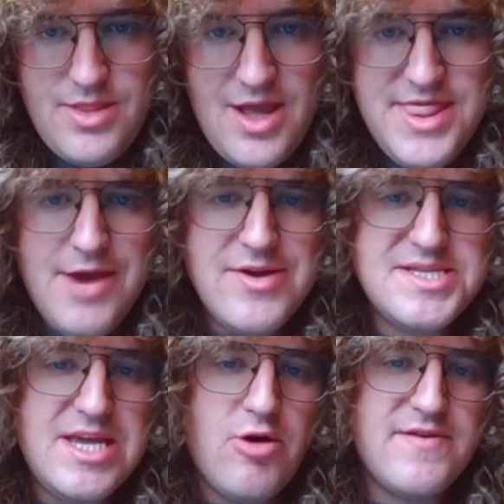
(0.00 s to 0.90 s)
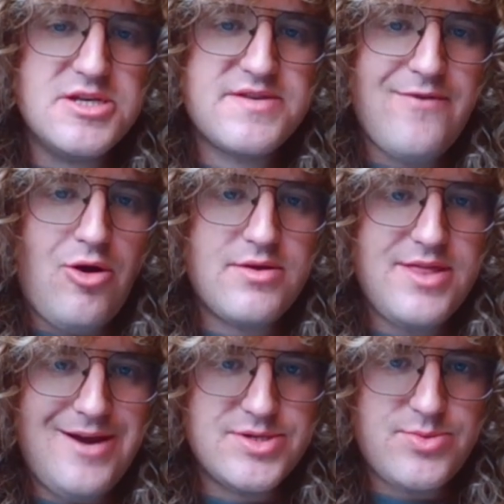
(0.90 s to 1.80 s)
There is the obvious fork
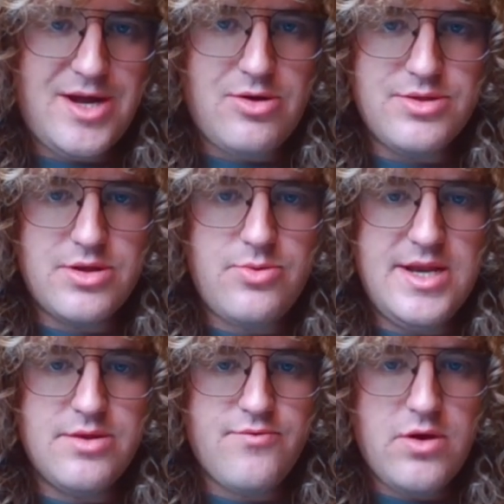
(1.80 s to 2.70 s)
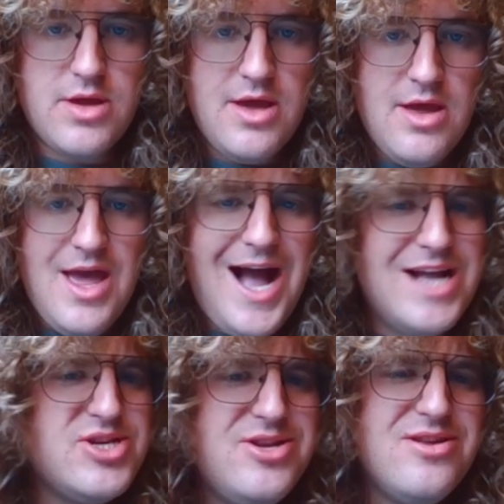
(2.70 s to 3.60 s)
there as well on the queen and rook.
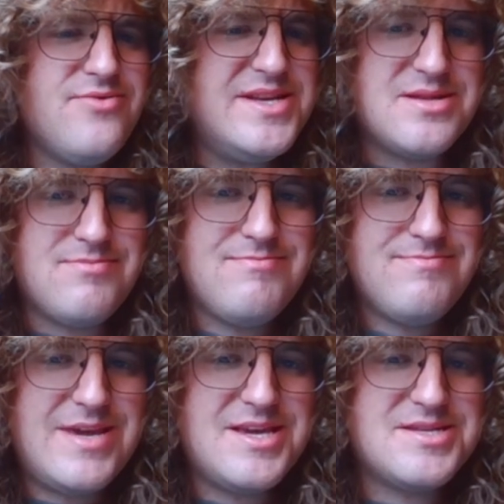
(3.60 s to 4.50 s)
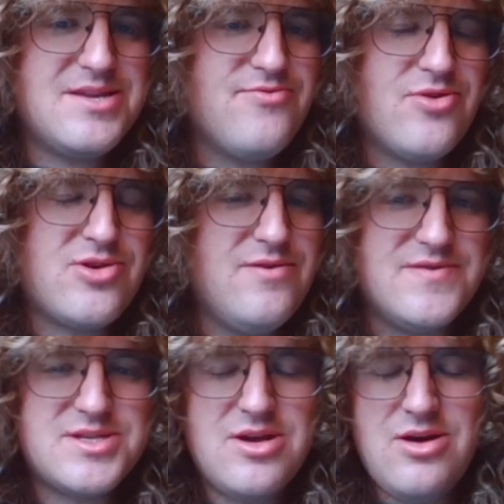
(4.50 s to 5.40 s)
Actually, no, there isn't, because the rook
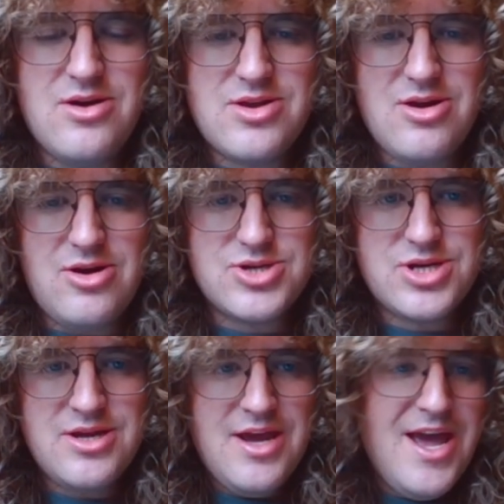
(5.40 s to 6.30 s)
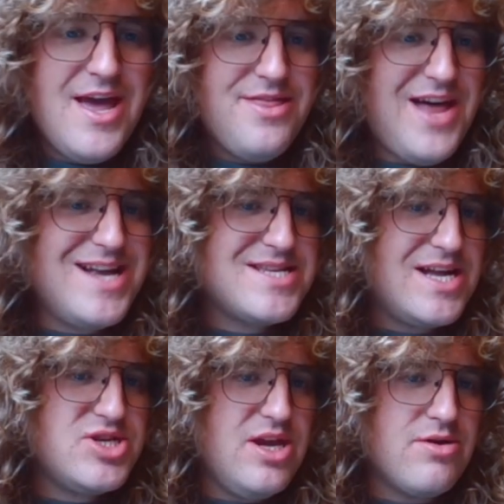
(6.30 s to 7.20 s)
covers. Oh, gosh. That's
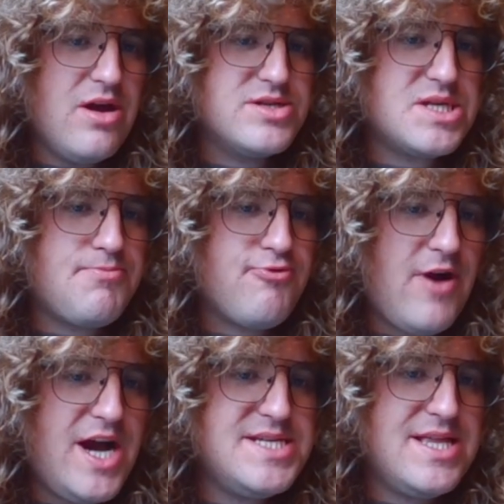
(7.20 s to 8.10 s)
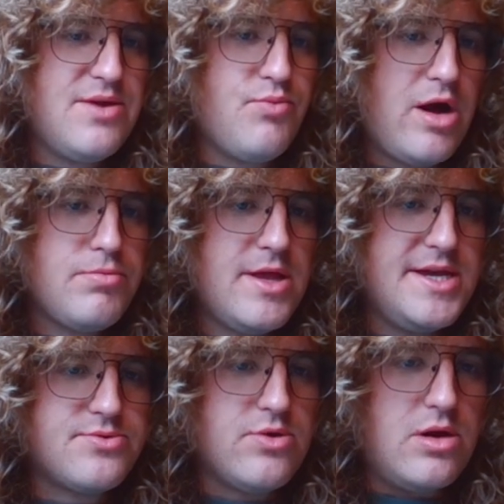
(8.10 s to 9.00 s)
actually a surprisingly
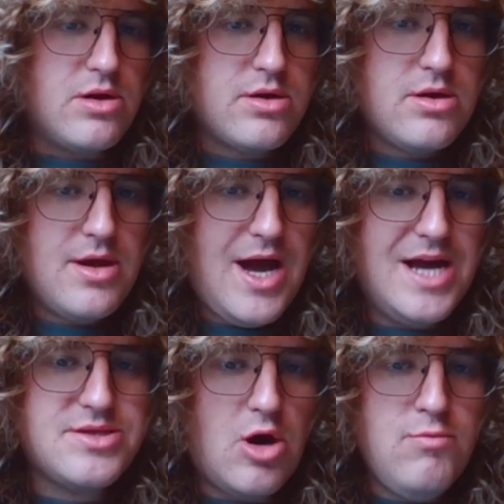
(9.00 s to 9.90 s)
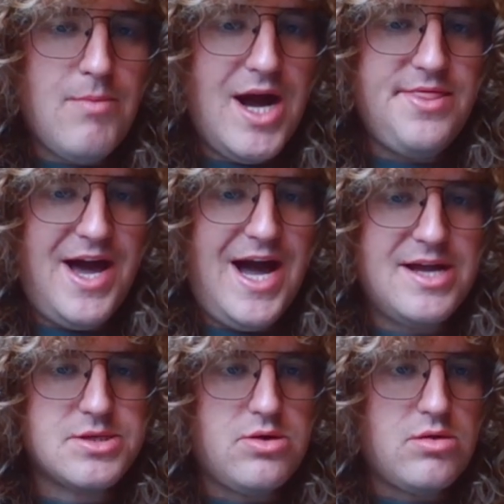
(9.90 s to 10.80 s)
well-placed rook. I don't mind that
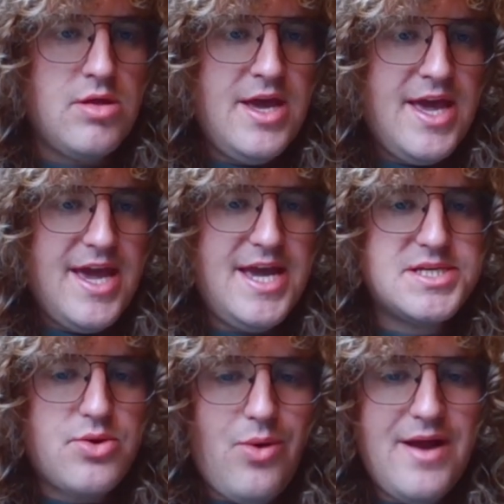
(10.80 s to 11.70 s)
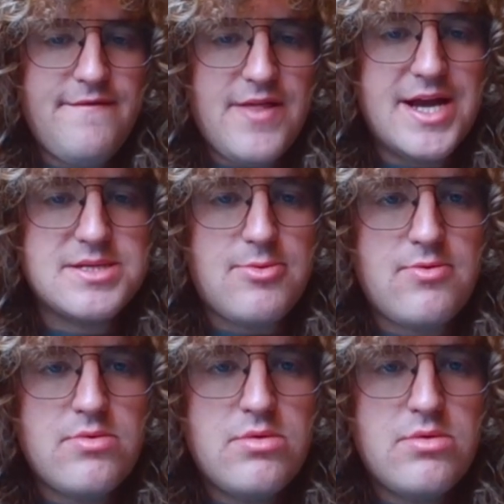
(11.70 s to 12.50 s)
at all. It's quite flexible.